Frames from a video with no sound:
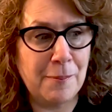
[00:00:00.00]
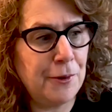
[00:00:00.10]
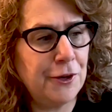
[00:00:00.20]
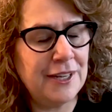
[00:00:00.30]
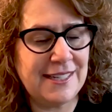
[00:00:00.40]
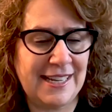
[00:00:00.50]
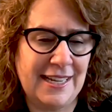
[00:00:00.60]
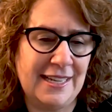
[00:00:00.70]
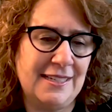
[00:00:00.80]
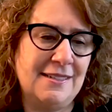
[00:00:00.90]
put
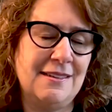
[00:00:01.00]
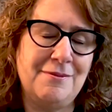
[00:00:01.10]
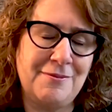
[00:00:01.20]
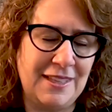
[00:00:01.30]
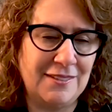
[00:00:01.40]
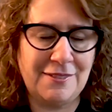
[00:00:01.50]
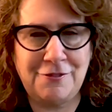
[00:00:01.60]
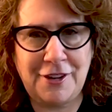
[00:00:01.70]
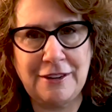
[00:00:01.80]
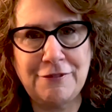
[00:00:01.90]
in these
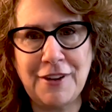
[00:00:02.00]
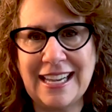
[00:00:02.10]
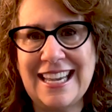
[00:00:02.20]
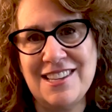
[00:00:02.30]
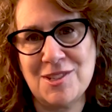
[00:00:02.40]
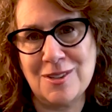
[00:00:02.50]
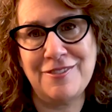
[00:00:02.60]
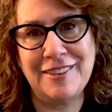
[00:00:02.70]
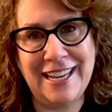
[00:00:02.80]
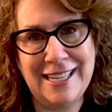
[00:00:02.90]
very funky sort of
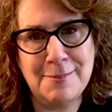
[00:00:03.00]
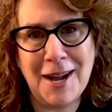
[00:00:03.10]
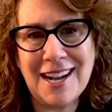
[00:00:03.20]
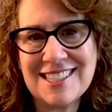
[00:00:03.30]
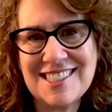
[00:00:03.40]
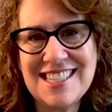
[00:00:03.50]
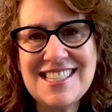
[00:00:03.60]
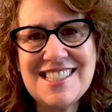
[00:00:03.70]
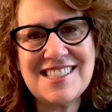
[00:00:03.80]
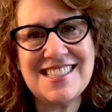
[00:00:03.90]
light
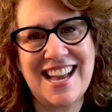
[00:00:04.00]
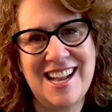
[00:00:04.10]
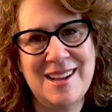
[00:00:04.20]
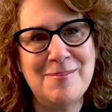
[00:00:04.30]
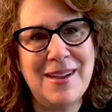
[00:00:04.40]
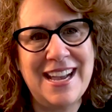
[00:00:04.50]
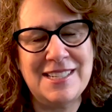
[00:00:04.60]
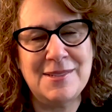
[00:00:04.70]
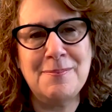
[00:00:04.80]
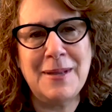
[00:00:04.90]
boxes
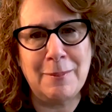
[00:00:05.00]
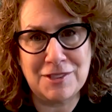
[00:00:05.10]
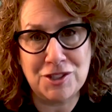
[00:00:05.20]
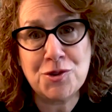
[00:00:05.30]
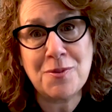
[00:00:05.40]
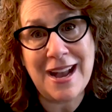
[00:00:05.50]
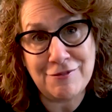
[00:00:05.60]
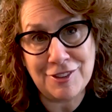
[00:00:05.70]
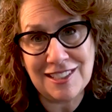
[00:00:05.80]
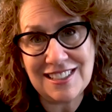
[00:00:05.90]
and be able to
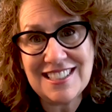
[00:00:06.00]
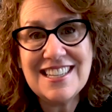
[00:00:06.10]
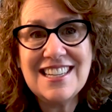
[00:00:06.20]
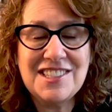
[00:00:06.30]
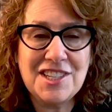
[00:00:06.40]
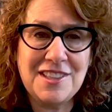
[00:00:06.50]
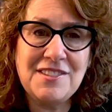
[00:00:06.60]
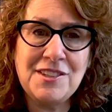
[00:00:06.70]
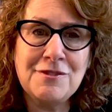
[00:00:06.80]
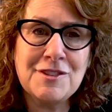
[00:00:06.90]
travel to
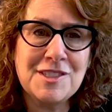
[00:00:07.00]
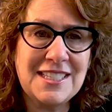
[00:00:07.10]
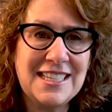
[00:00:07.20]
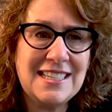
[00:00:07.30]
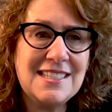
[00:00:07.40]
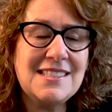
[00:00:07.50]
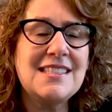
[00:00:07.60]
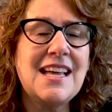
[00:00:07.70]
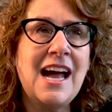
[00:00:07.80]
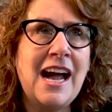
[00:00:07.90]
these universities.
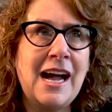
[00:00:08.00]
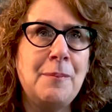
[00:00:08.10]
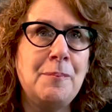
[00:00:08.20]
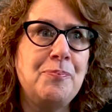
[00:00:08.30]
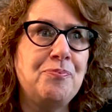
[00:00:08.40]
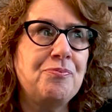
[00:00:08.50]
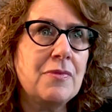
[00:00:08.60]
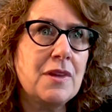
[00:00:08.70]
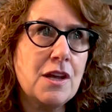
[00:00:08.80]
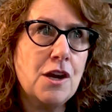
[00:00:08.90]

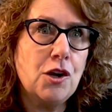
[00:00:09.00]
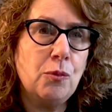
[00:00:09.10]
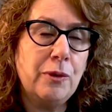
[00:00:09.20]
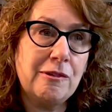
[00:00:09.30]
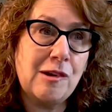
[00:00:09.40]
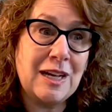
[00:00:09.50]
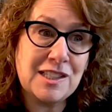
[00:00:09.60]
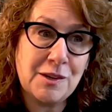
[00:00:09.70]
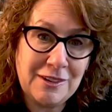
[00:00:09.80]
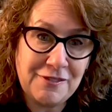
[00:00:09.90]
We were
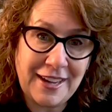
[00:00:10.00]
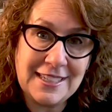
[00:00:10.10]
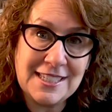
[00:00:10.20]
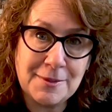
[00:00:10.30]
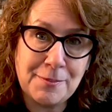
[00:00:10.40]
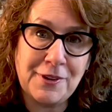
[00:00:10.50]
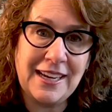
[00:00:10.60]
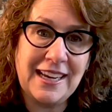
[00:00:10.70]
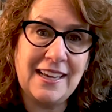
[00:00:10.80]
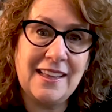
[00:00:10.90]
also invited to
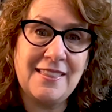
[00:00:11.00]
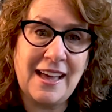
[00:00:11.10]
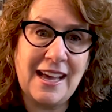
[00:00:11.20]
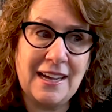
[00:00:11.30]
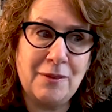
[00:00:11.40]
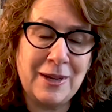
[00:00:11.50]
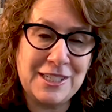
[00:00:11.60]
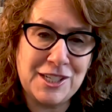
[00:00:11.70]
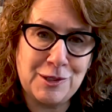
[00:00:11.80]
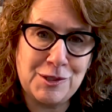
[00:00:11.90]
bring the
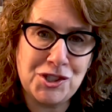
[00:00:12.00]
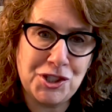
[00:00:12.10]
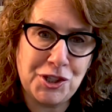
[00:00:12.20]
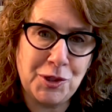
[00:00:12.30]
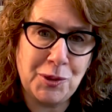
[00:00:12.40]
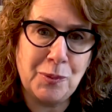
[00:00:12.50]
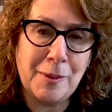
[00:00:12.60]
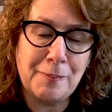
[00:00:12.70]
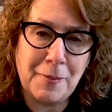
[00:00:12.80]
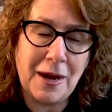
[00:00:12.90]
windows to
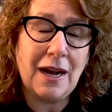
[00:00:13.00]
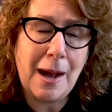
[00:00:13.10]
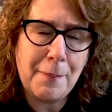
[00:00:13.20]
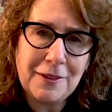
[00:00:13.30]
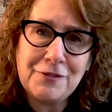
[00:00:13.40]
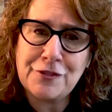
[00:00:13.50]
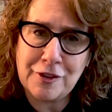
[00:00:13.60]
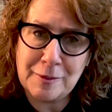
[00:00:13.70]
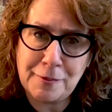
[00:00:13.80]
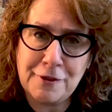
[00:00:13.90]
a couple of
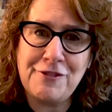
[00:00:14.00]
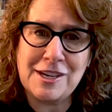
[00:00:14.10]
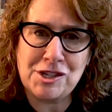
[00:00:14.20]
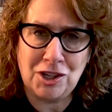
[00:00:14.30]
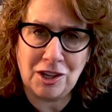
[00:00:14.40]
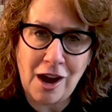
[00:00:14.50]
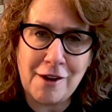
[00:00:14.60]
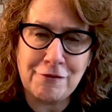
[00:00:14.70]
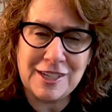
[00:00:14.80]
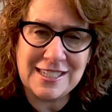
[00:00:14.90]
different professional
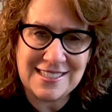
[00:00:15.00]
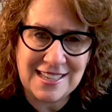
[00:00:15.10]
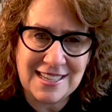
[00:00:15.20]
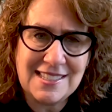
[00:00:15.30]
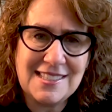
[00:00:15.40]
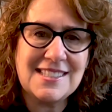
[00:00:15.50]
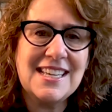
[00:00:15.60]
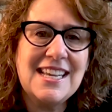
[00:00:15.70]
conferences.